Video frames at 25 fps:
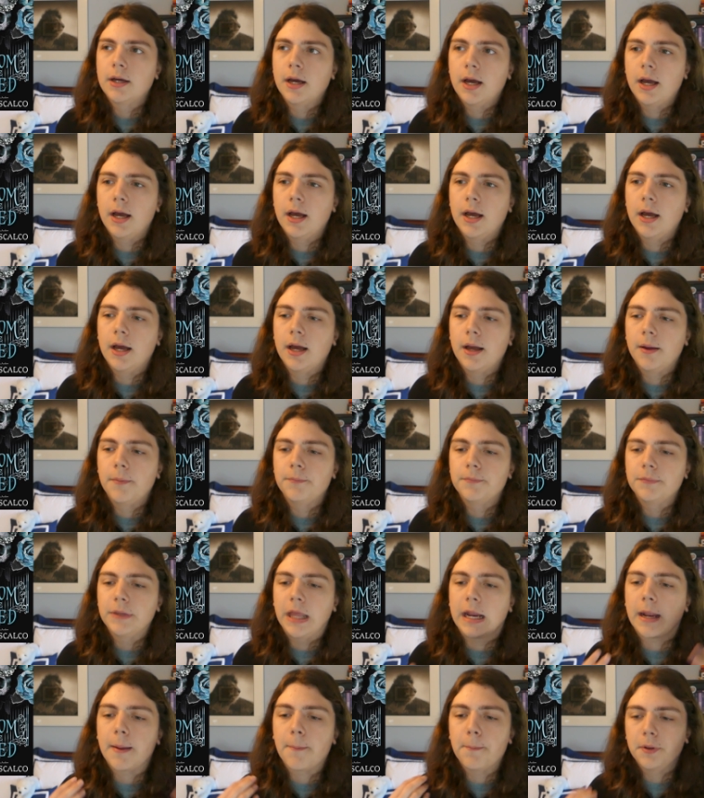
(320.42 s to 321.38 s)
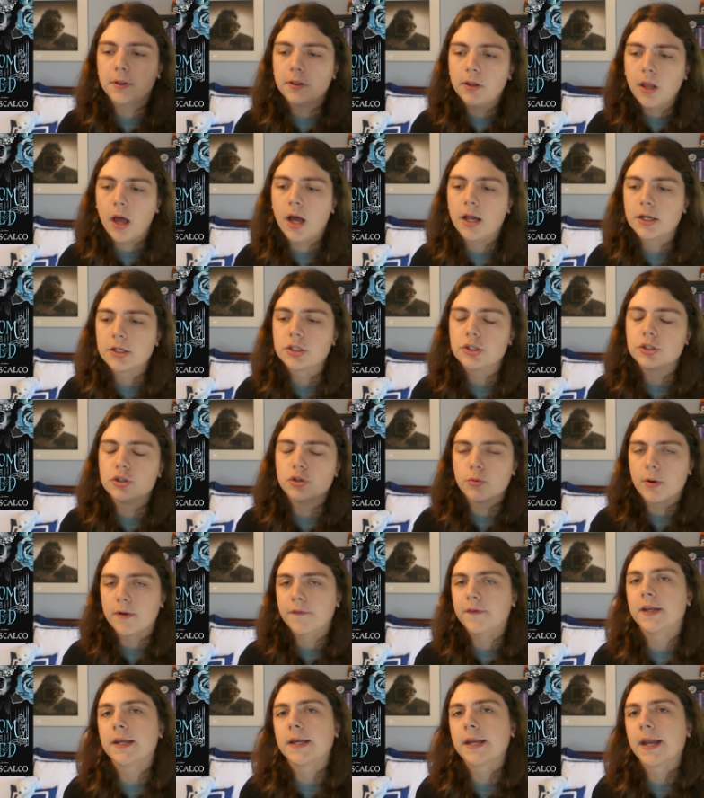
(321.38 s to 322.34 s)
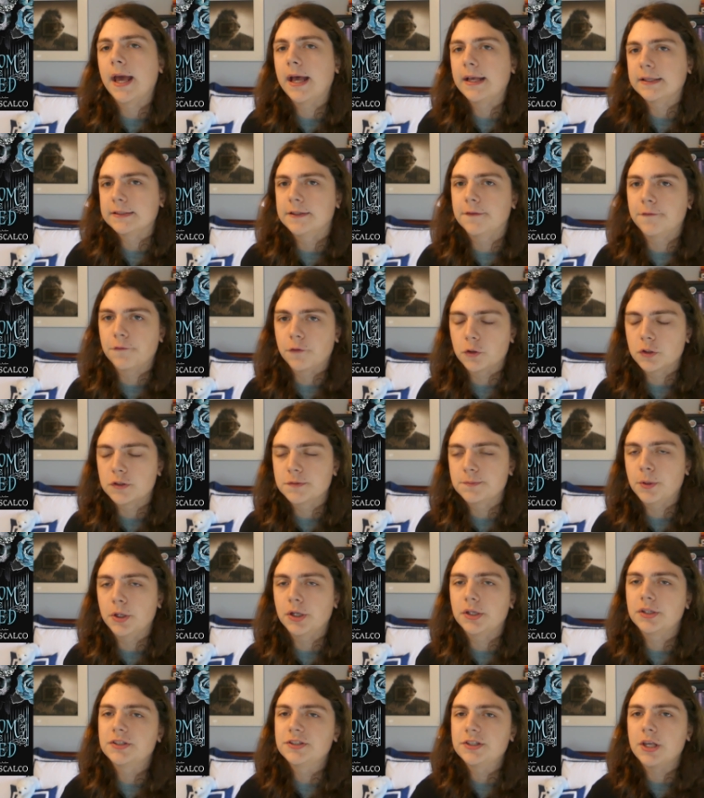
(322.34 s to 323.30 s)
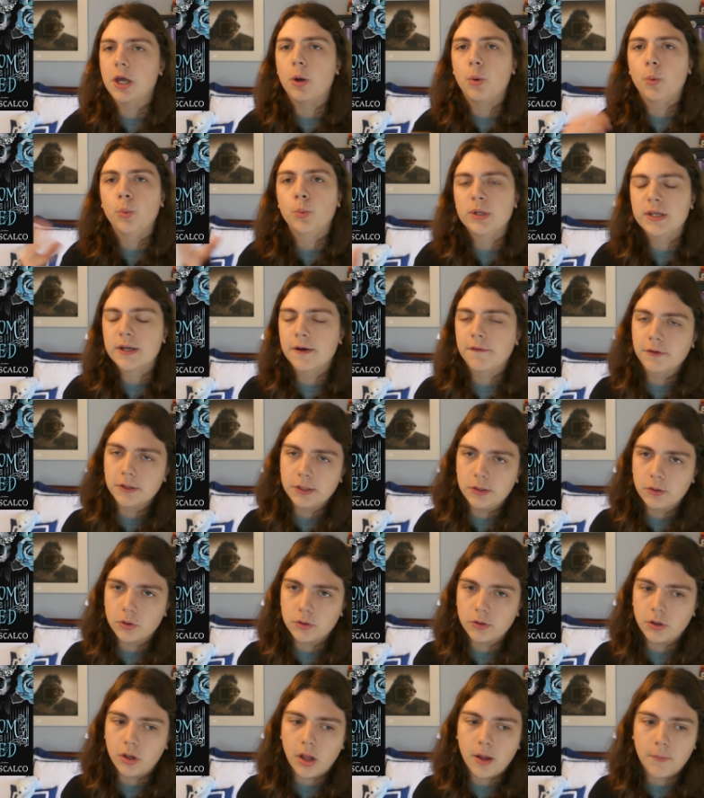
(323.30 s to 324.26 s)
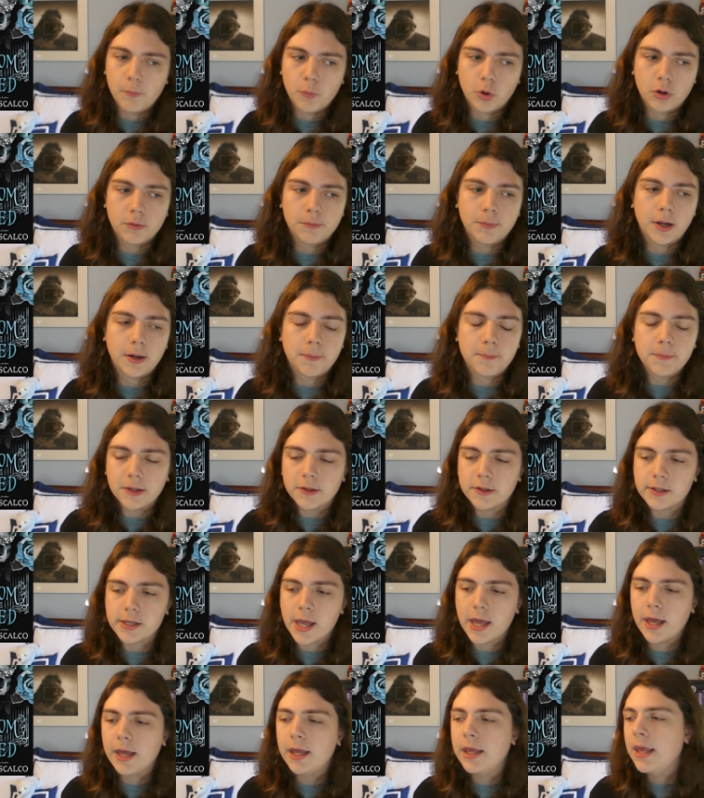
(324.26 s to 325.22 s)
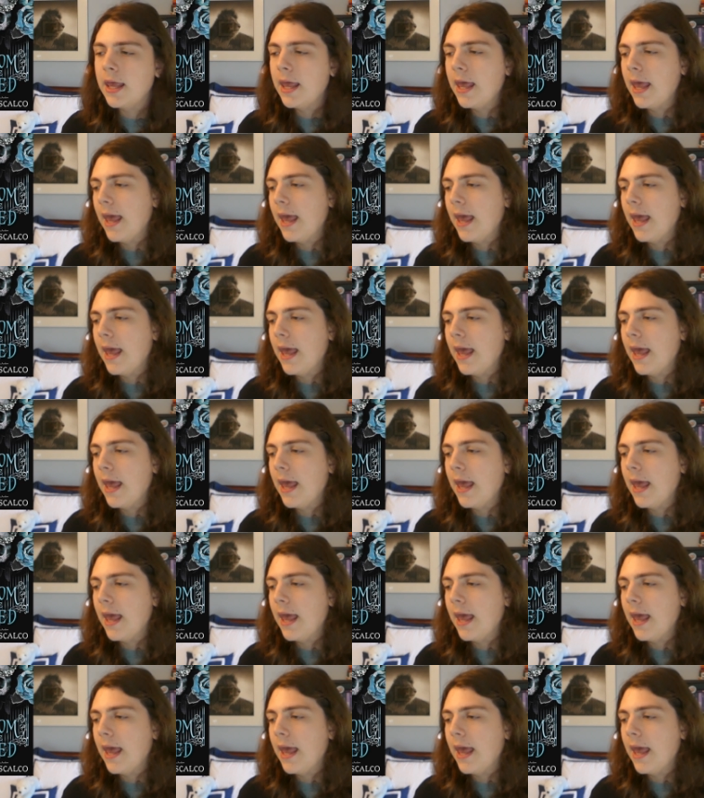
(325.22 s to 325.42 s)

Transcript: uh, like plot driven as the first book. So we definitely learned a lot more about Emilia.